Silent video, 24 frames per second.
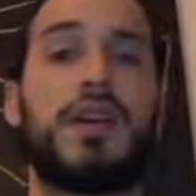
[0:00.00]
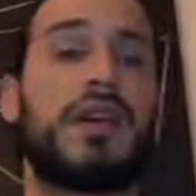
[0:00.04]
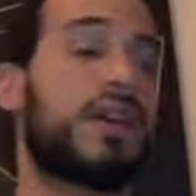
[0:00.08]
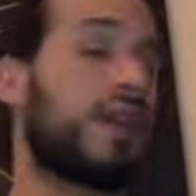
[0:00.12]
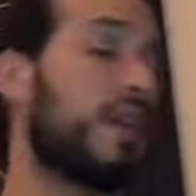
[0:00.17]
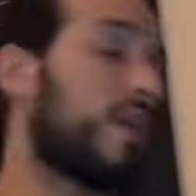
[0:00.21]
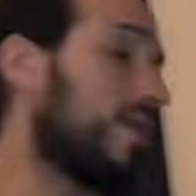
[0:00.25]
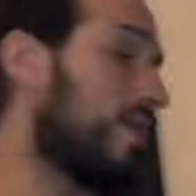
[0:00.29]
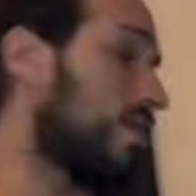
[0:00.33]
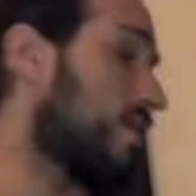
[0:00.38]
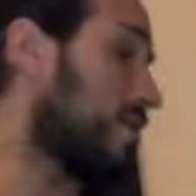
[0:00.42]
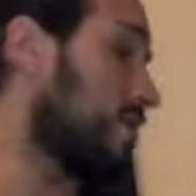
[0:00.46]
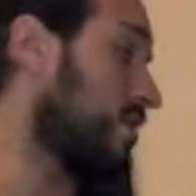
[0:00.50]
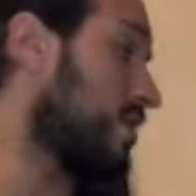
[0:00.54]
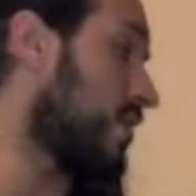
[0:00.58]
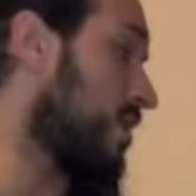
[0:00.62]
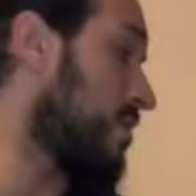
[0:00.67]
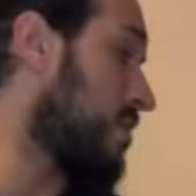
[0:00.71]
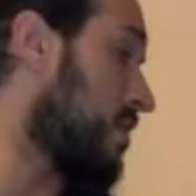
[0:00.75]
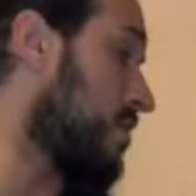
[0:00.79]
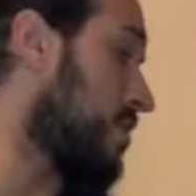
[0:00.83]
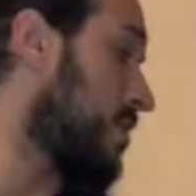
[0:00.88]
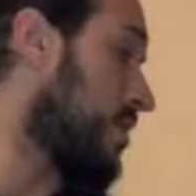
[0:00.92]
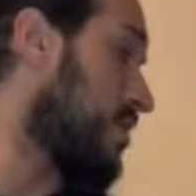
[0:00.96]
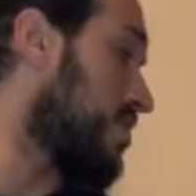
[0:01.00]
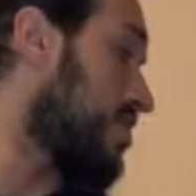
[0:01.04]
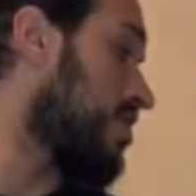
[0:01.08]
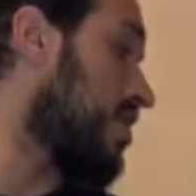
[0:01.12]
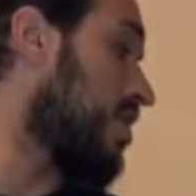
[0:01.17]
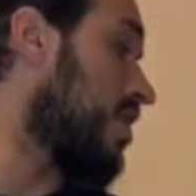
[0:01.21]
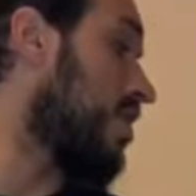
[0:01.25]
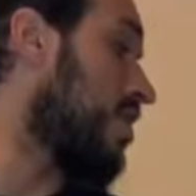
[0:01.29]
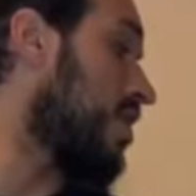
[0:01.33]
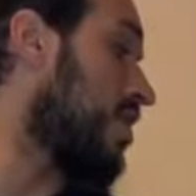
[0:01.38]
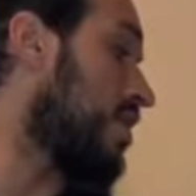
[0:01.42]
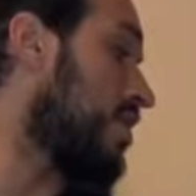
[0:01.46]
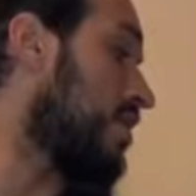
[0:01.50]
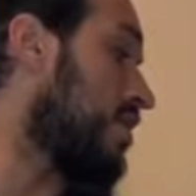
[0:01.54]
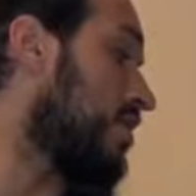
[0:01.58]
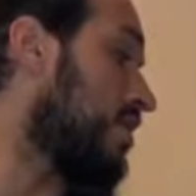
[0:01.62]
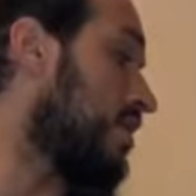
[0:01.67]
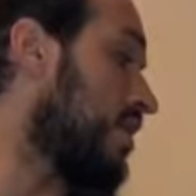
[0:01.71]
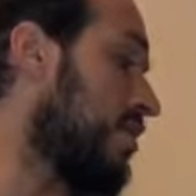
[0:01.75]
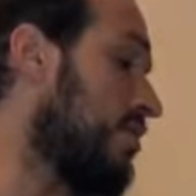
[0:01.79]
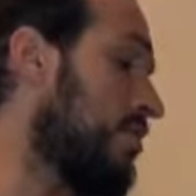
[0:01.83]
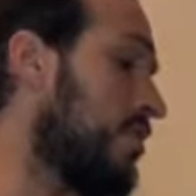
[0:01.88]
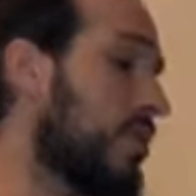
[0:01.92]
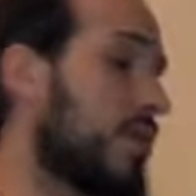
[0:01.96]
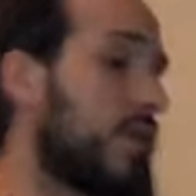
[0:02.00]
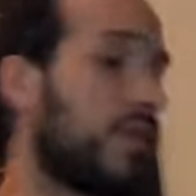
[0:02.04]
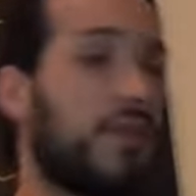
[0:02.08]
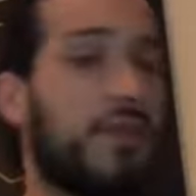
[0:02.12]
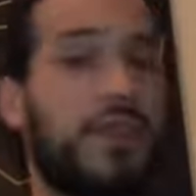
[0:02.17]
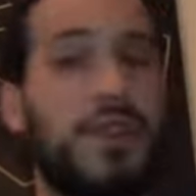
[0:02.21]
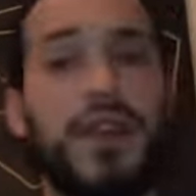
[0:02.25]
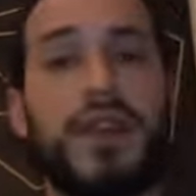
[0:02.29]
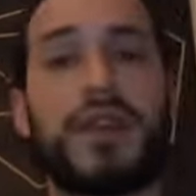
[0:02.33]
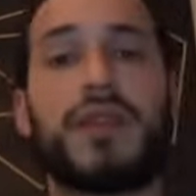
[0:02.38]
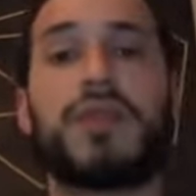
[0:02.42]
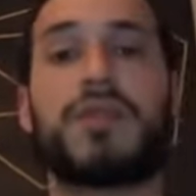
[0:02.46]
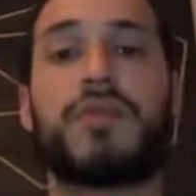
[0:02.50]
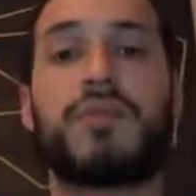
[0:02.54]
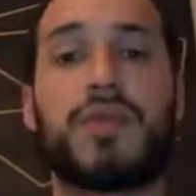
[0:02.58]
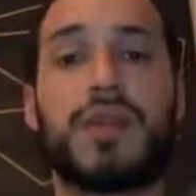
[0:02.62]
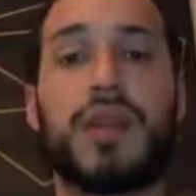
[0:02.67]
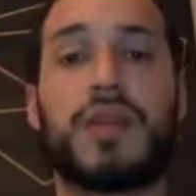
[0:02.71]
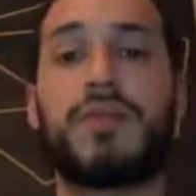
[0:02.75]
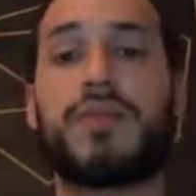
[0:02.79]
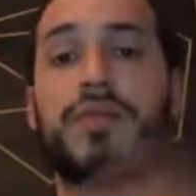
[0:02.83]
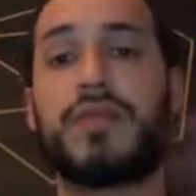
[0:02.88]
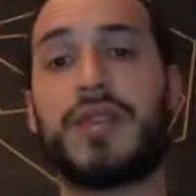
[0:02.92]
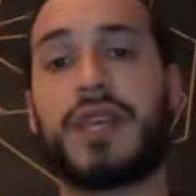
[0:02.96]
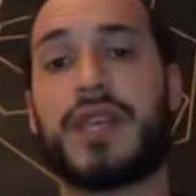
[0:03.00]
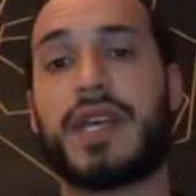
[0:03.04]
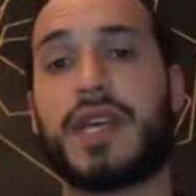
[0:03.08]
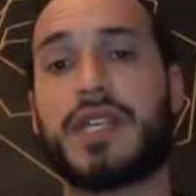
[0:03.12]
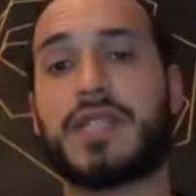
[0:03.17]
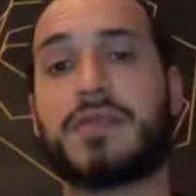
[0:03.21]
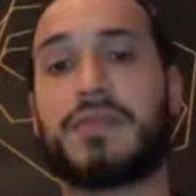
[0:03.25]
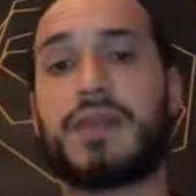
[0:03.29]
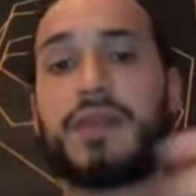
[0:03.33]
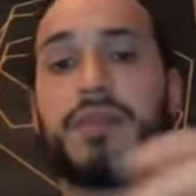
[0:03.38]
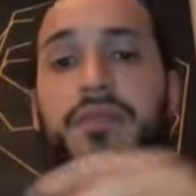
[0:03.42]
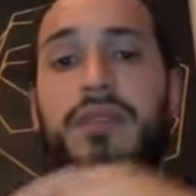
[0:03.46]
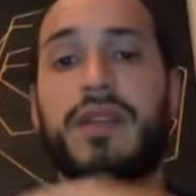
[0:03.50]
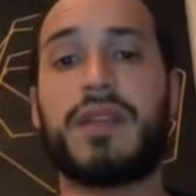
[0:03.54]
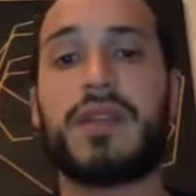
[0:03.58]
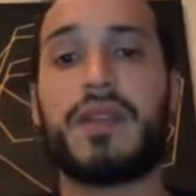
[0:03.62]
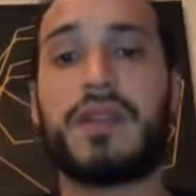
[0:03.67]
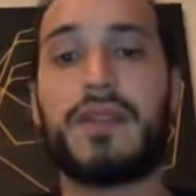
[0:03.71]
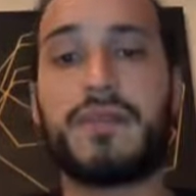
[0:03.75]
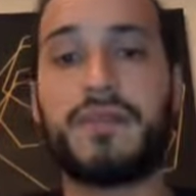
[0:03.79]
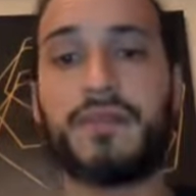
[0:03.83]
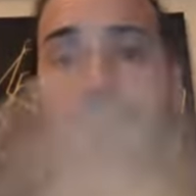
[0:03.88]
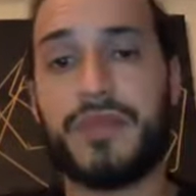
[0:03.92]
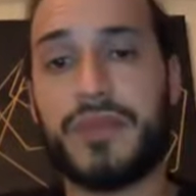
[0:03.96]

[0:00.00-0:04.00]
Here, I'm gonna put a song on. Tell me what you think. Whatever the case may be,